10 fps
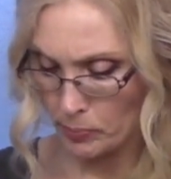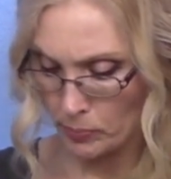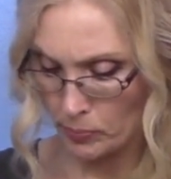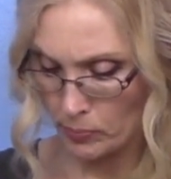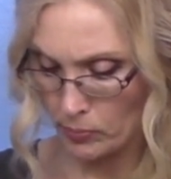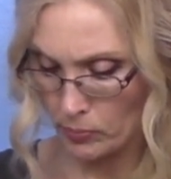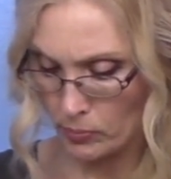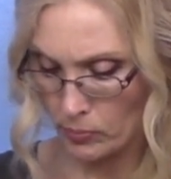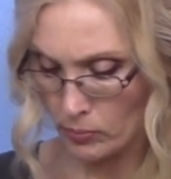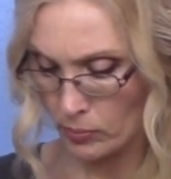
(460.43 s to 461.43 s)

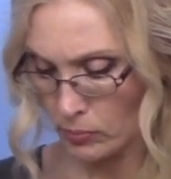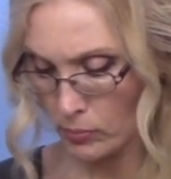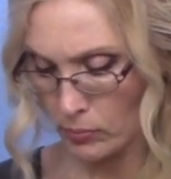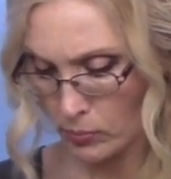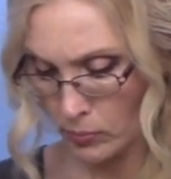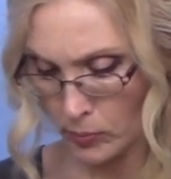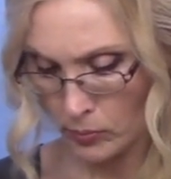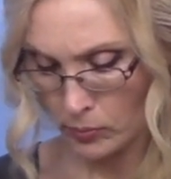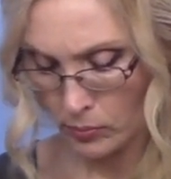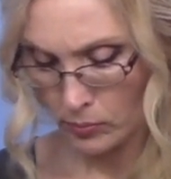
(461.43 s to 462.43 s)

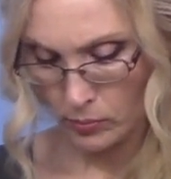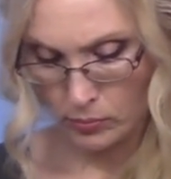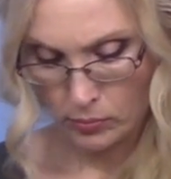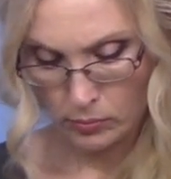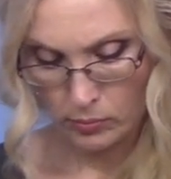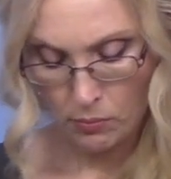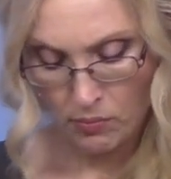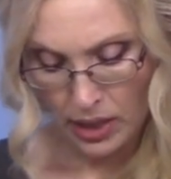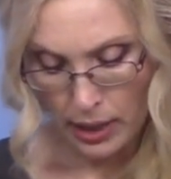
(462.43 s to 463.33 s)
[no speech]